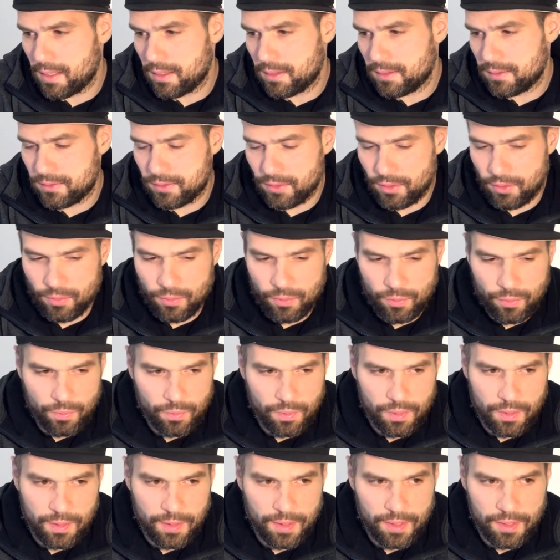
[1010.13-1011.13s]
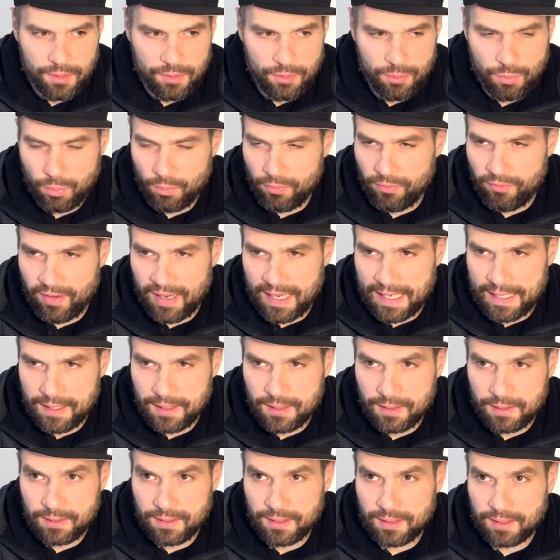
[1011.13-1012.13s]
So you will find it
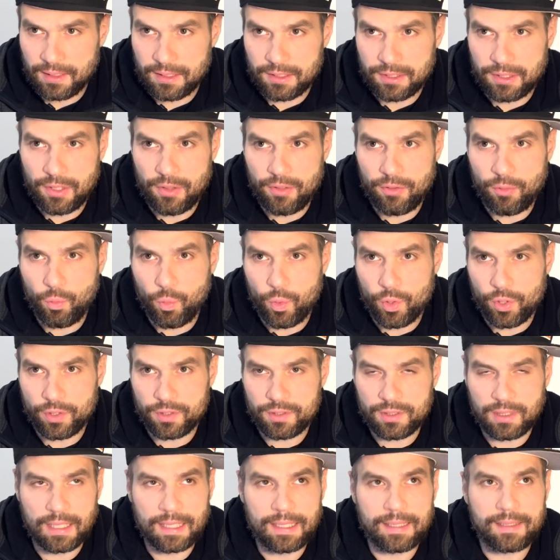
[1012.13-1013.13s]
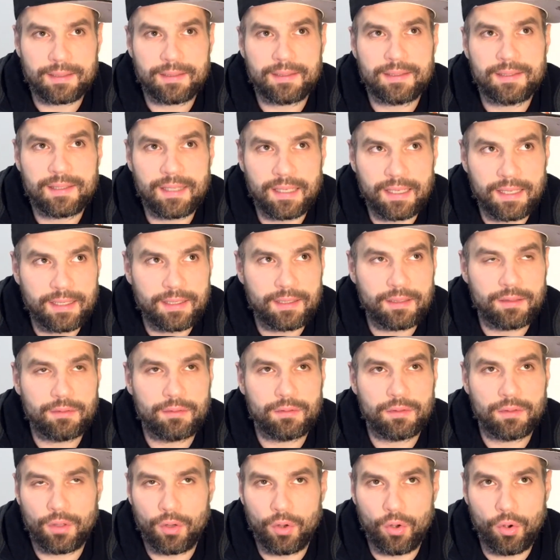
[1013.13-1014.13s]
in English in the words like sit
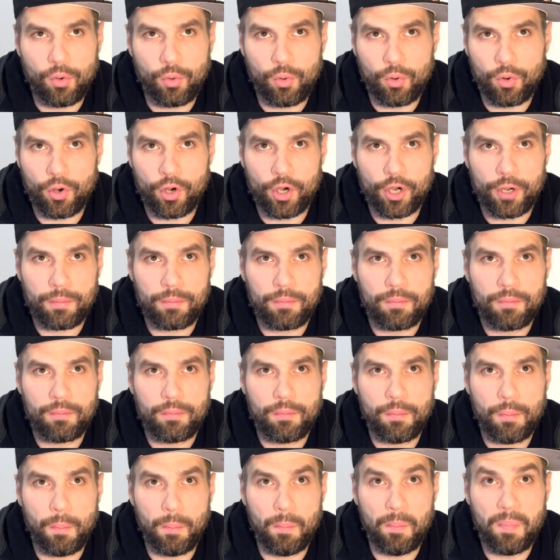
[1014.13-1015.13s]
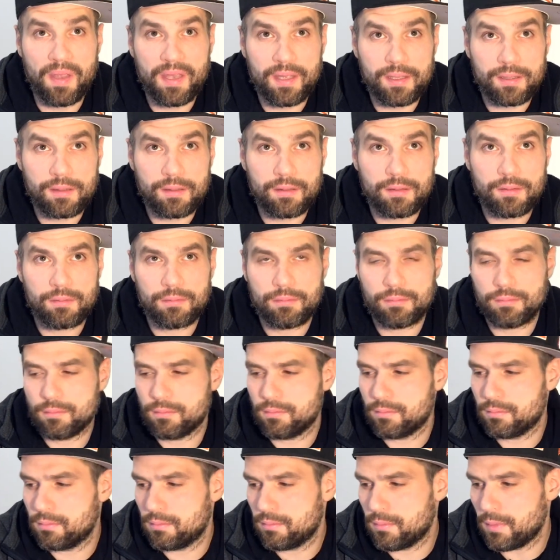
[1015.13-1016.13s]
or bit,
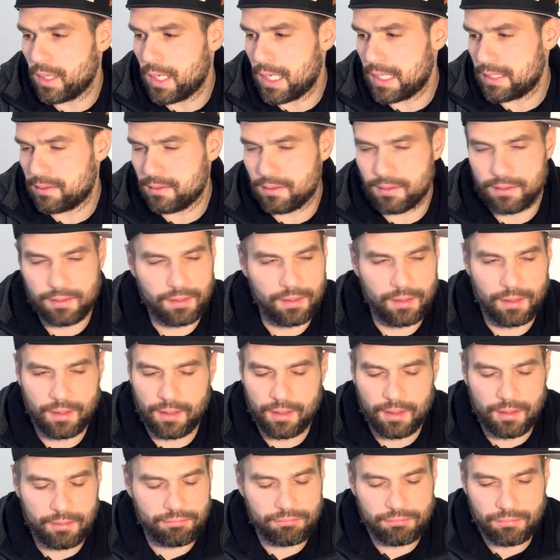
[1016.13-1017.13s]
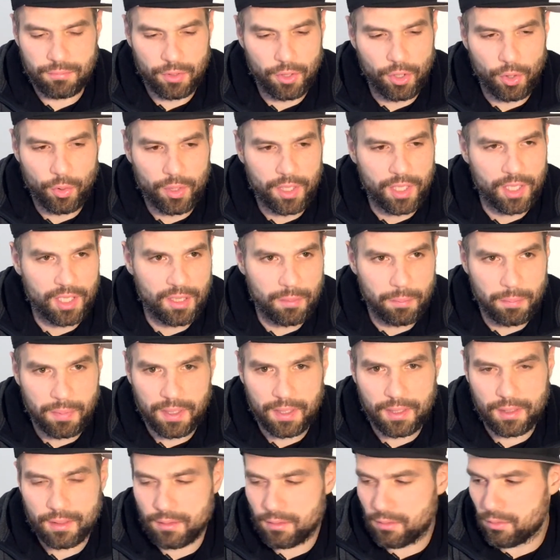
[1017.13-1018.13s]
as in
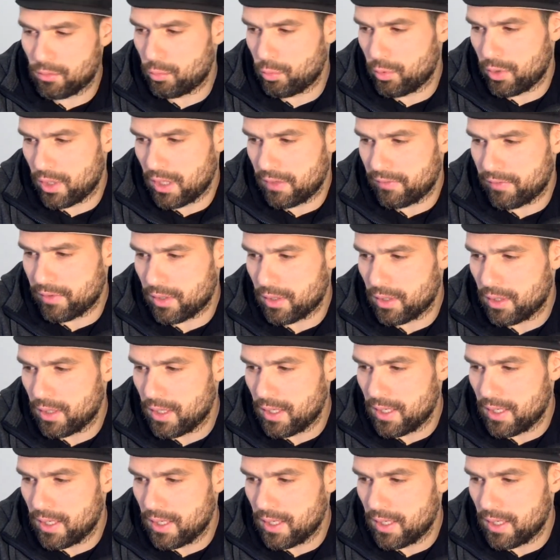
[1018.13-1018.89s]
gigabit or whatever.